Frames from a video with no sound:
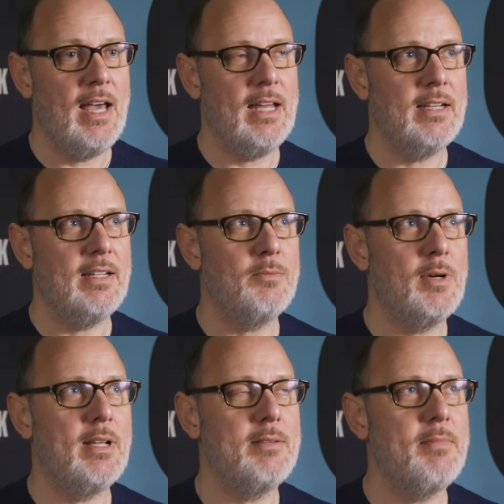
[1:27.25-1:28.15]
And in,
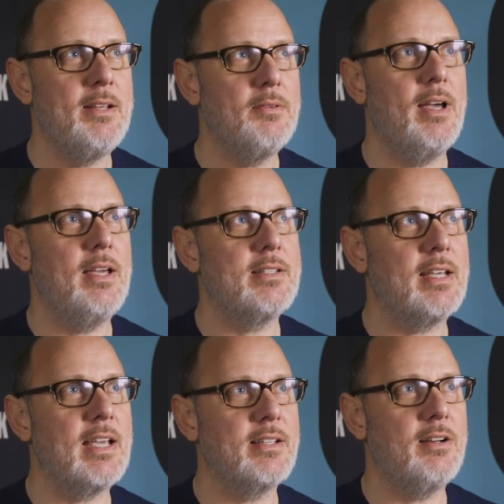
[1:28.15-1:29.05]
in many ways,
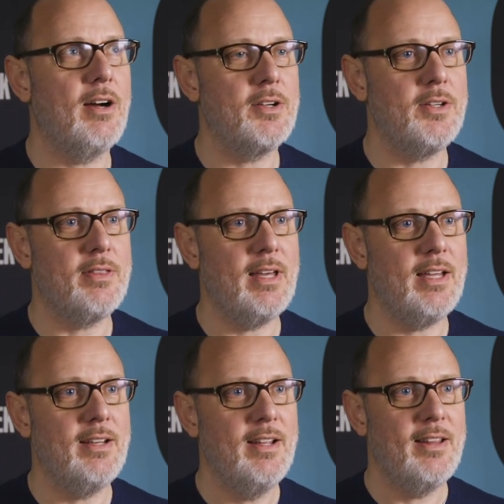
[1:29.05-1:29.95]
I guess I'd argue
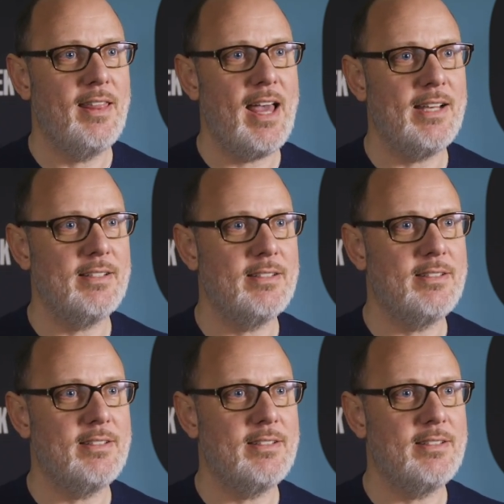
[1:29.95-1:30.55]
that that